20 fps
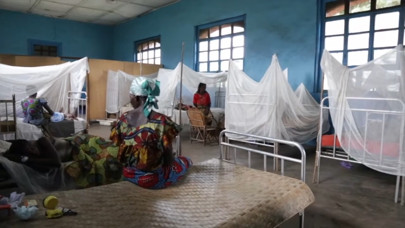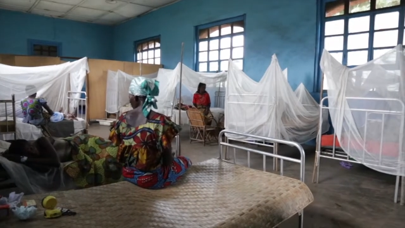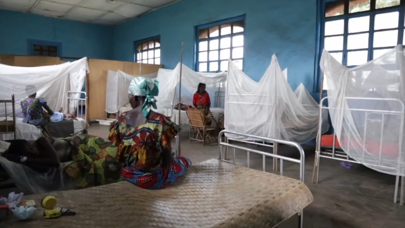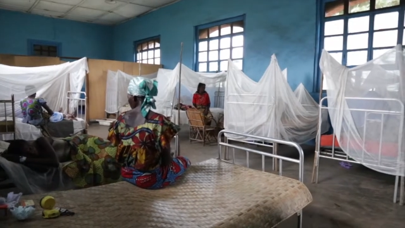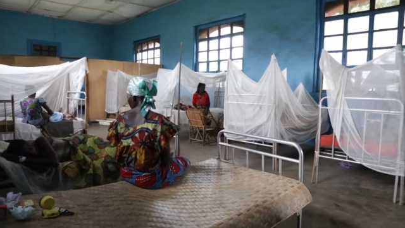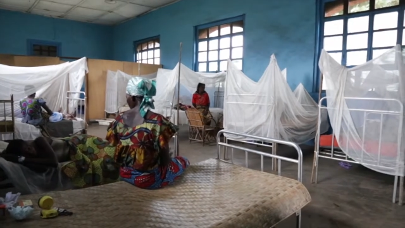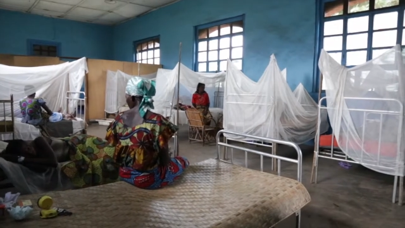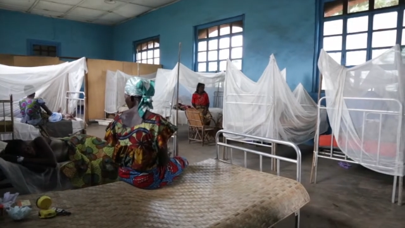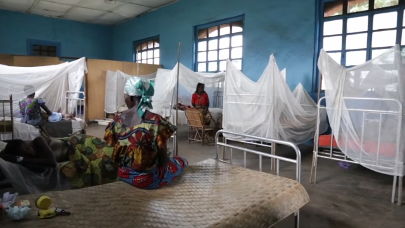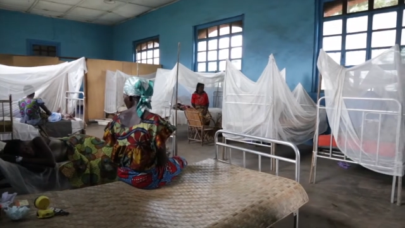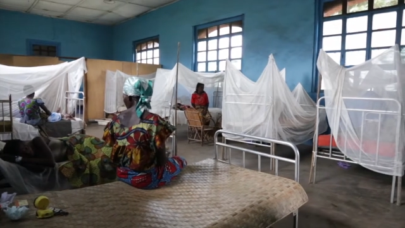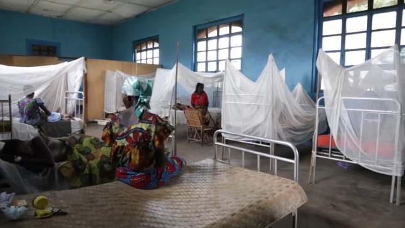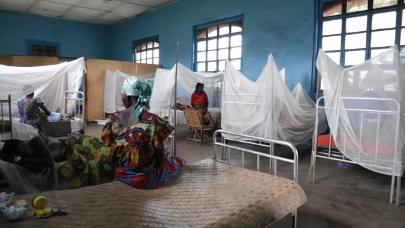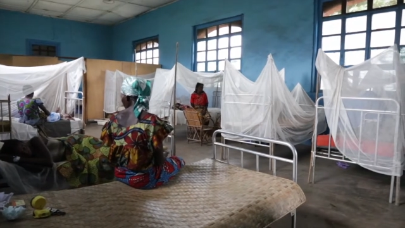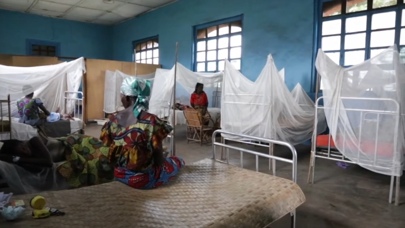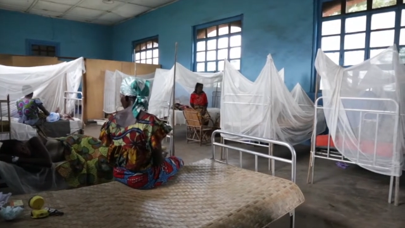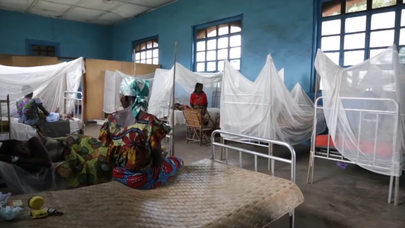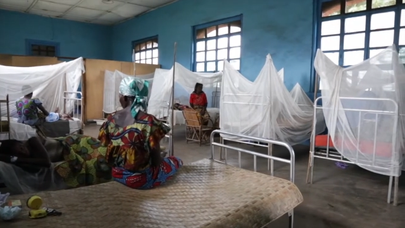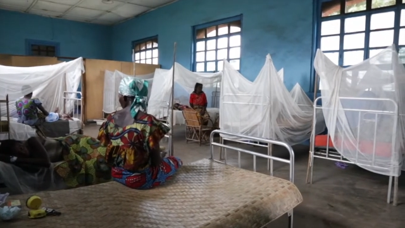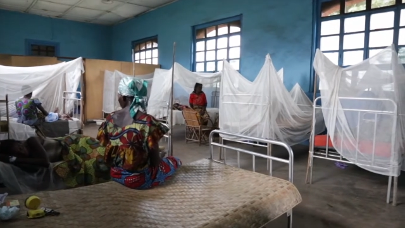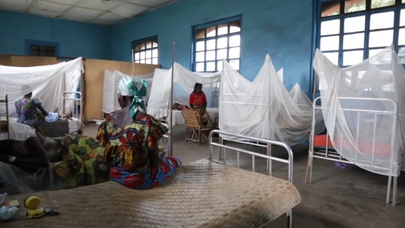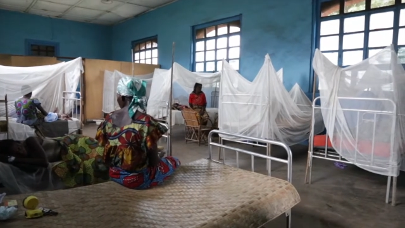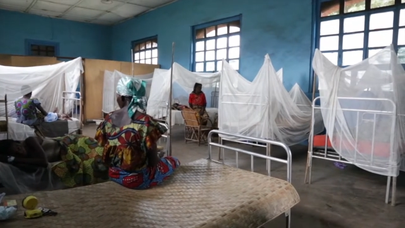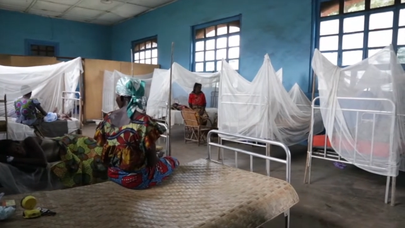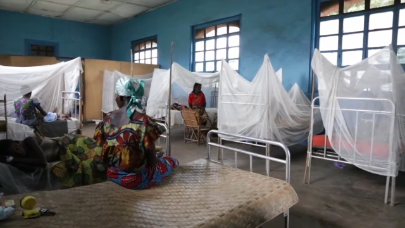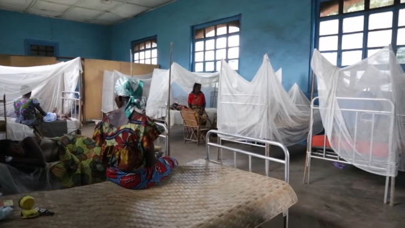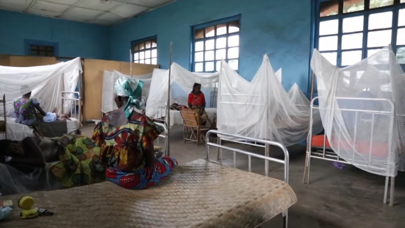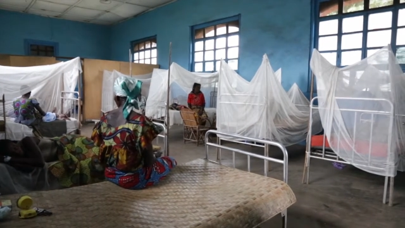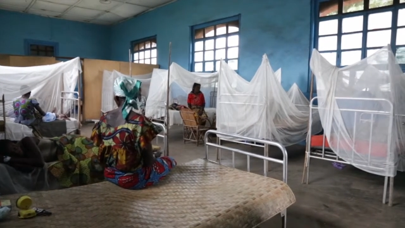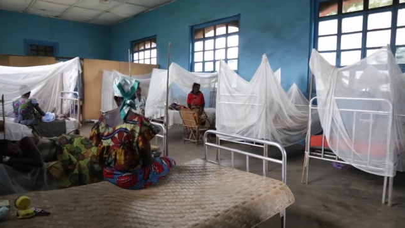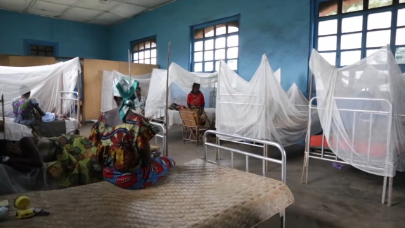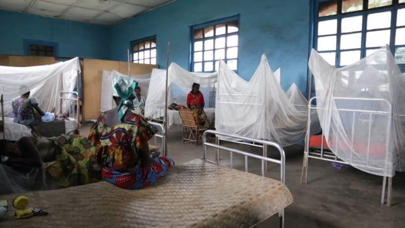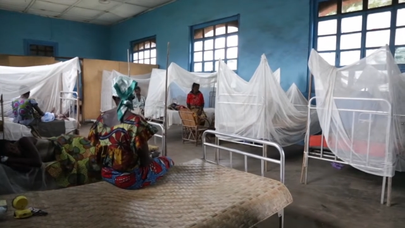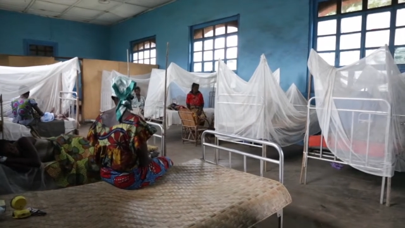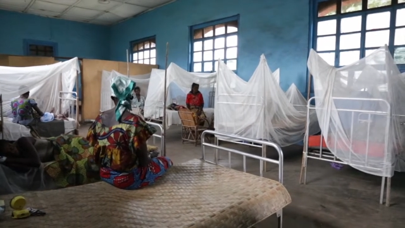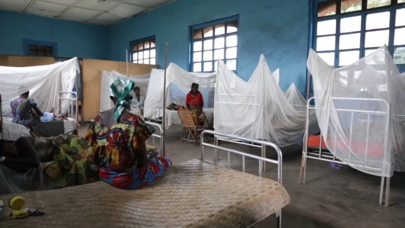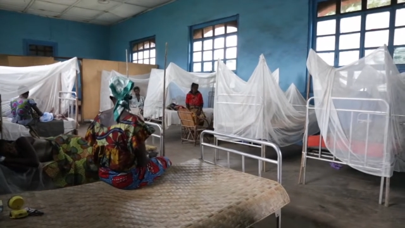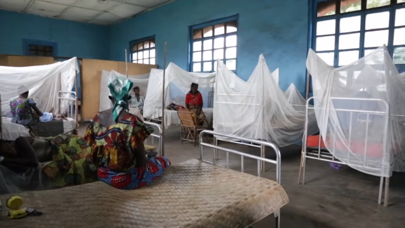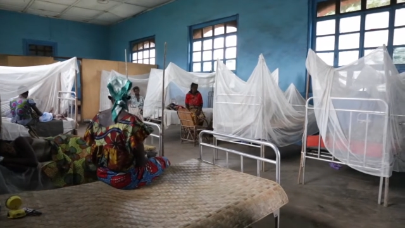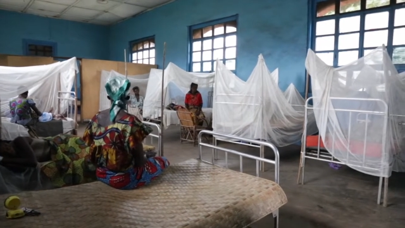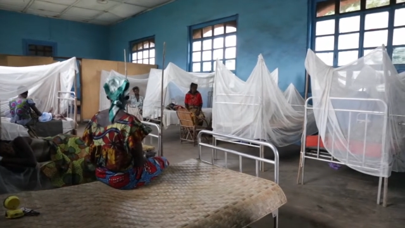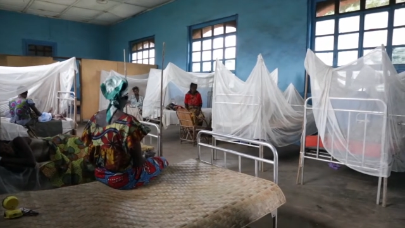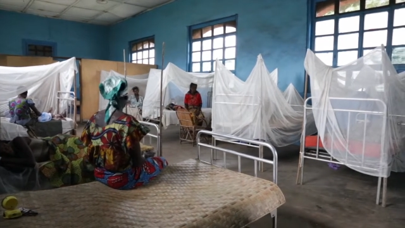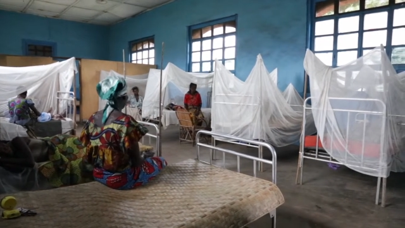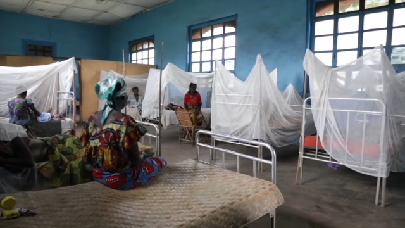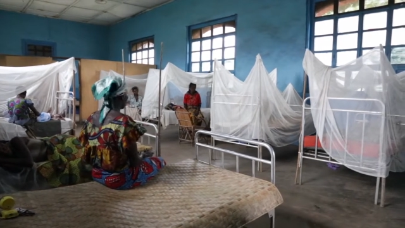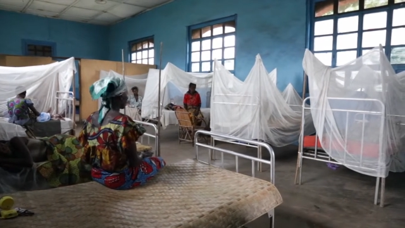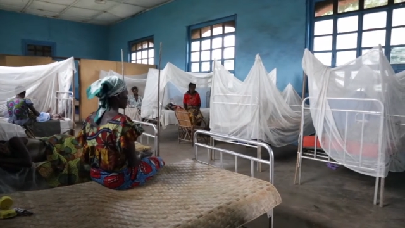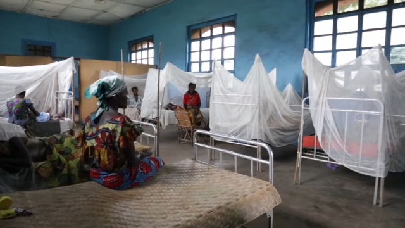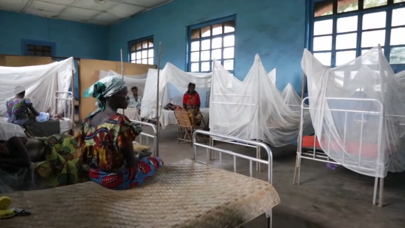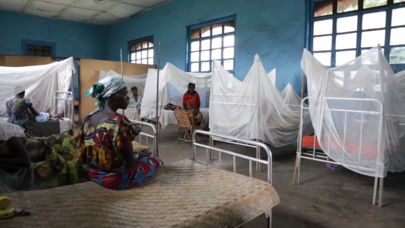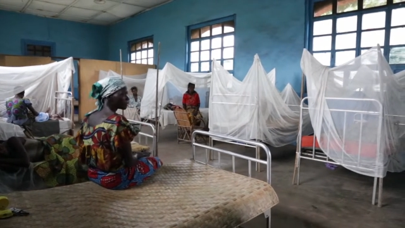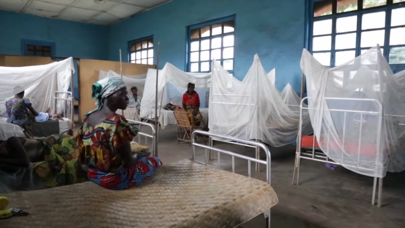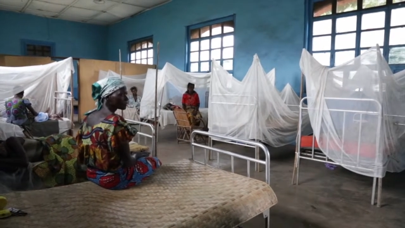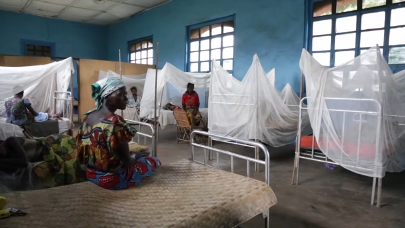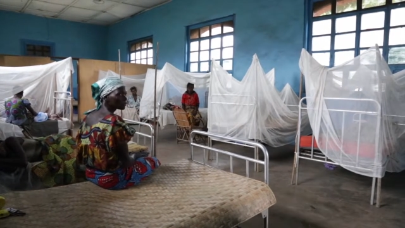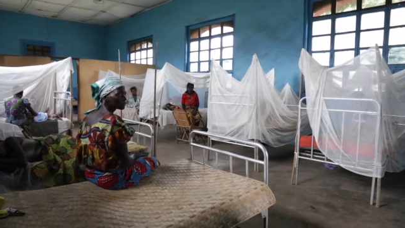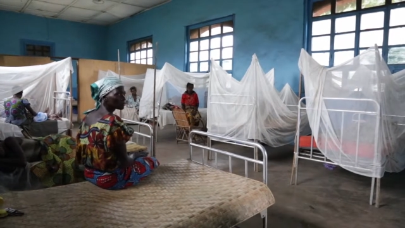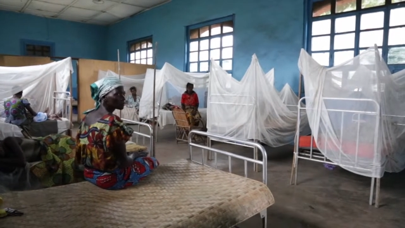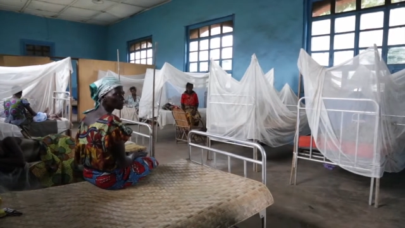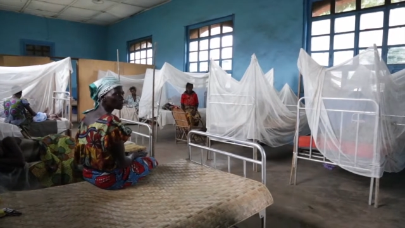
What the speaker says: Nobody's mouth can be seen.